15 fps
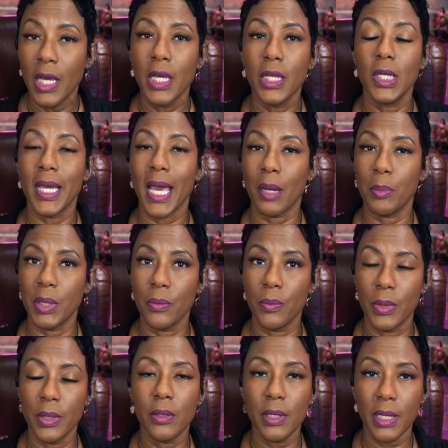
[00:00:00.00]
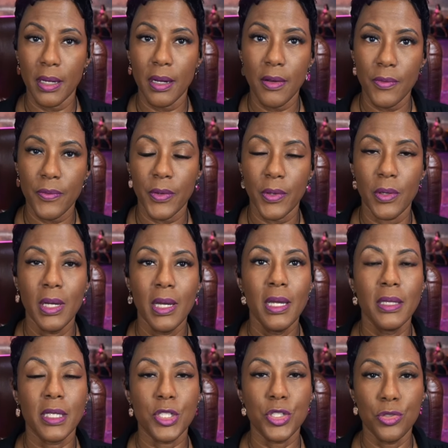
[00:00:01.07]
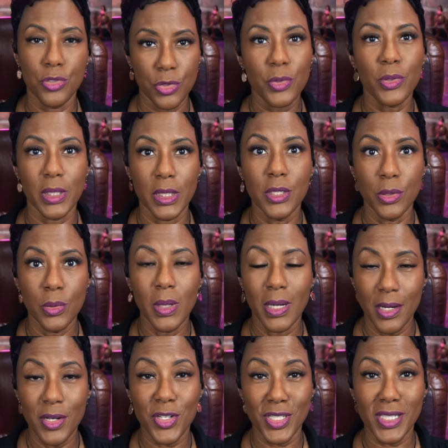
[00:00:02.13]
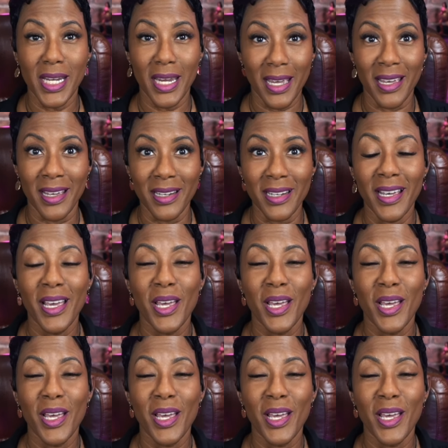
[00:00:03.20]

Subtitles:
you got to be real careful that you truly do understand